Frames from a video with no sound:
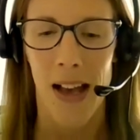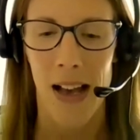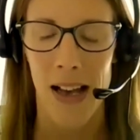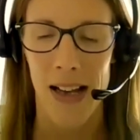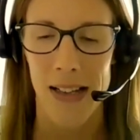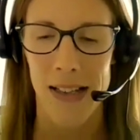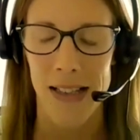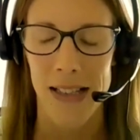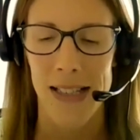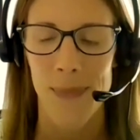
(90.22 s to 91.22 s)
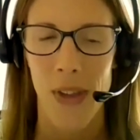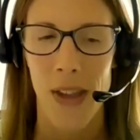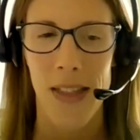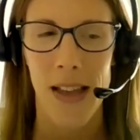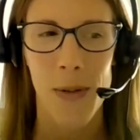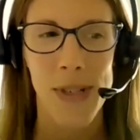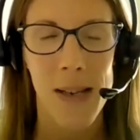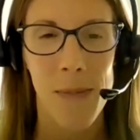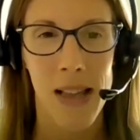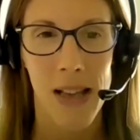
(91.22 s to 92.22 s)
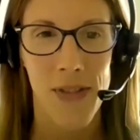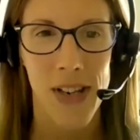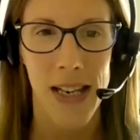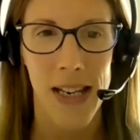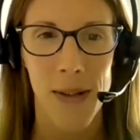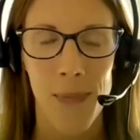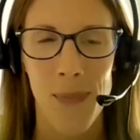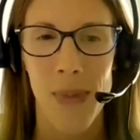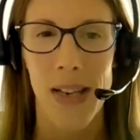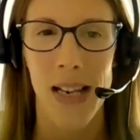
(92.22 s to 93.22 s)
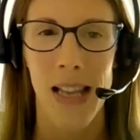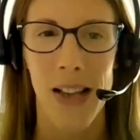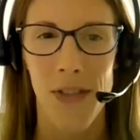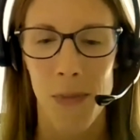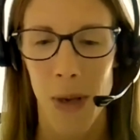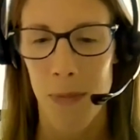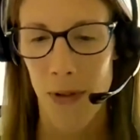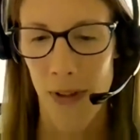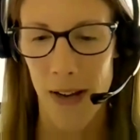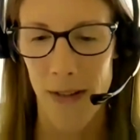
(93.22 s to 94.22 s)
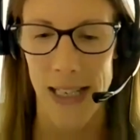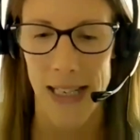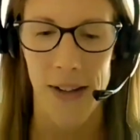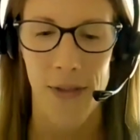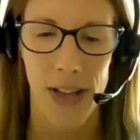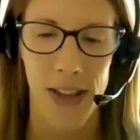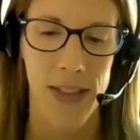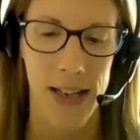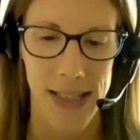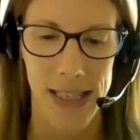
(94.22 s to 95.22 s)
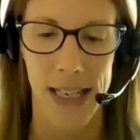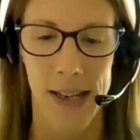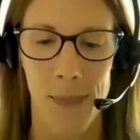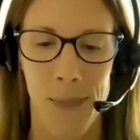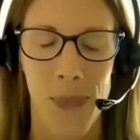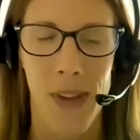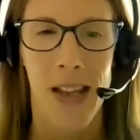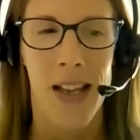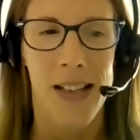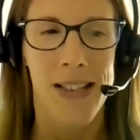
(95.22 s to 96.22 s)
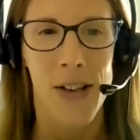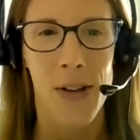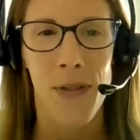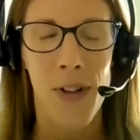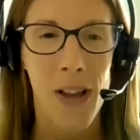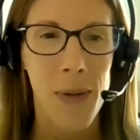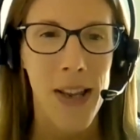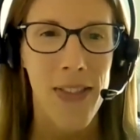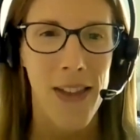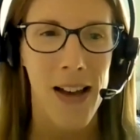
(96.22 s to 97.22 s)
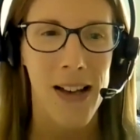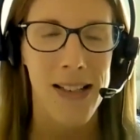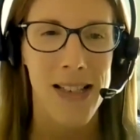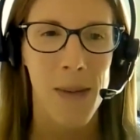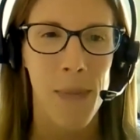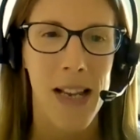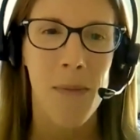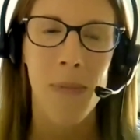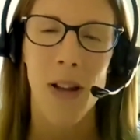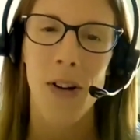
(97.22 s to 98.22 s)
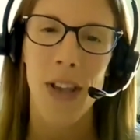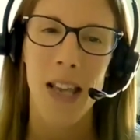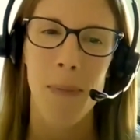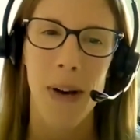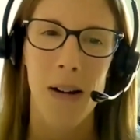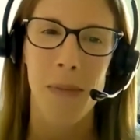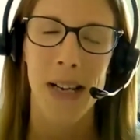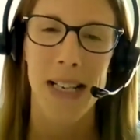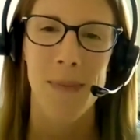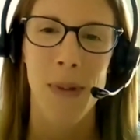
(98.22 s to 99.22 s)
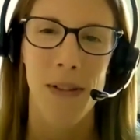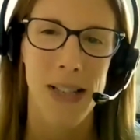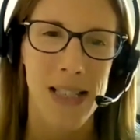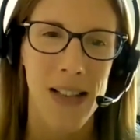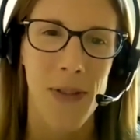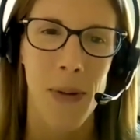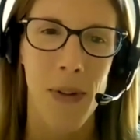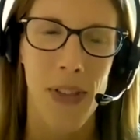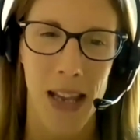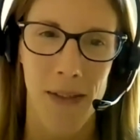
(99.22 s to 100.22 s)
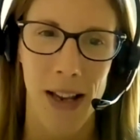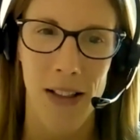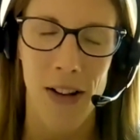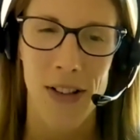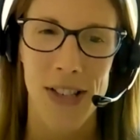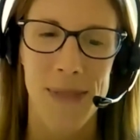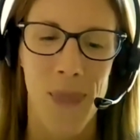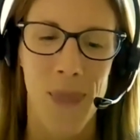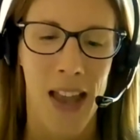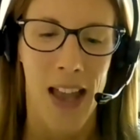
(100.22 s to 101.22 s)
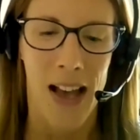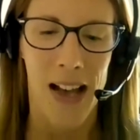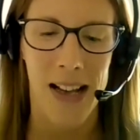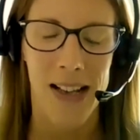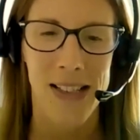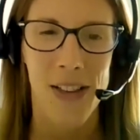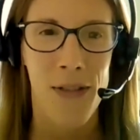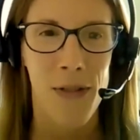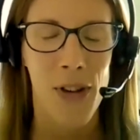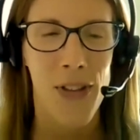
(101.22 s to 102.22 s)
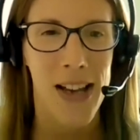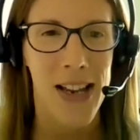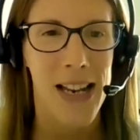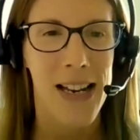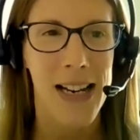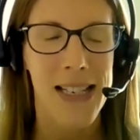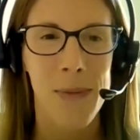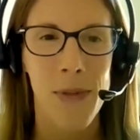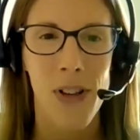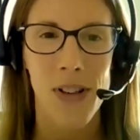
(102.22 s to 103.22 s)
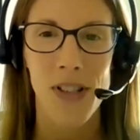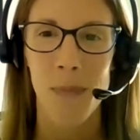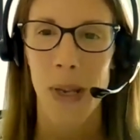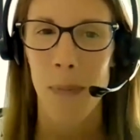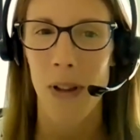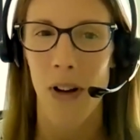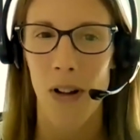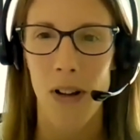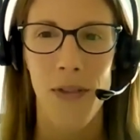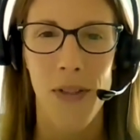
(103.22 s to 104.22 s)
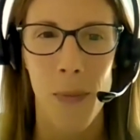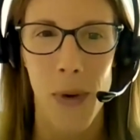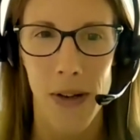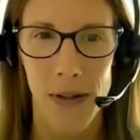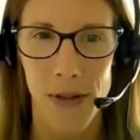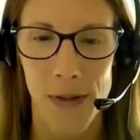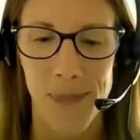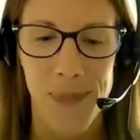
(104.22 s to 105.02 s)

And that was in my left ear, and it left me profoundly deaf in that ear. So following that, I began blogging about my experience living with hearing loss. And through that, connected with lots of people all over the world.